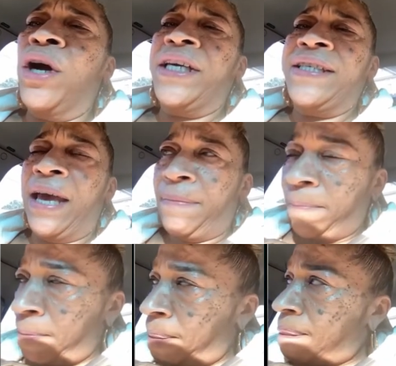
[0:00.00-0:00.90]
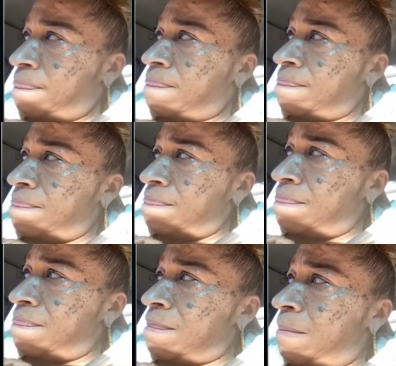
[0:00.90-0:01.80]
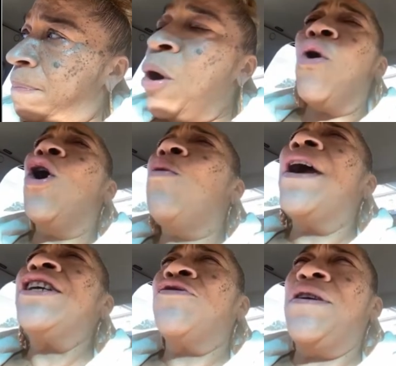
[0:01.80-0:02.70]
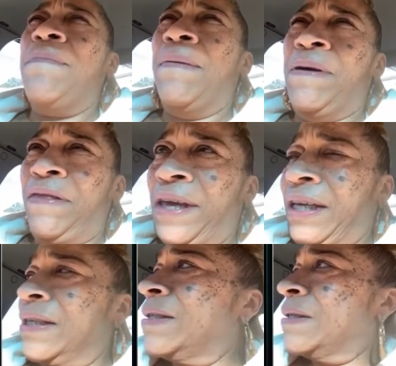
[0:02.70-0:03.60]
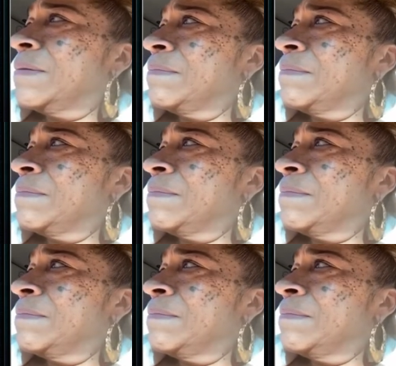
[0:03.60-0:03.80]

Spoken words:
He said, but always remember this.